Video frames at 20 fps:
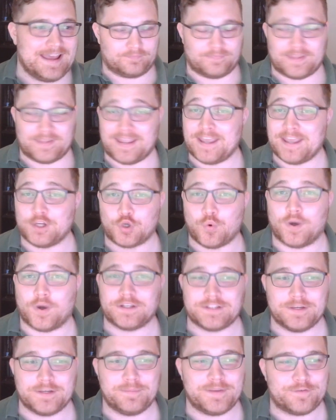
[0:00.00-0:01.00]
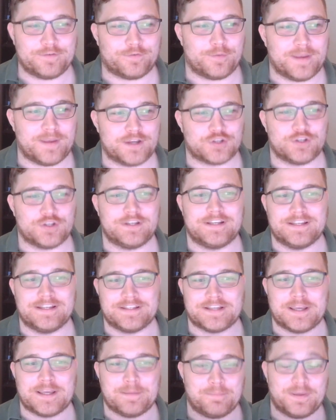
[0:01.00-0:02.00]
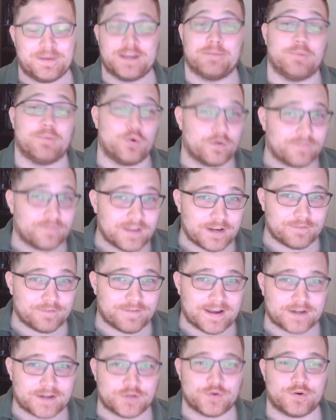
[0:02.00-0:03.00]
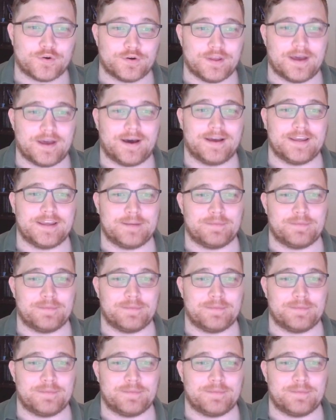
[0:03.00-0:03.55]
And quantum information is a big motivating factor in my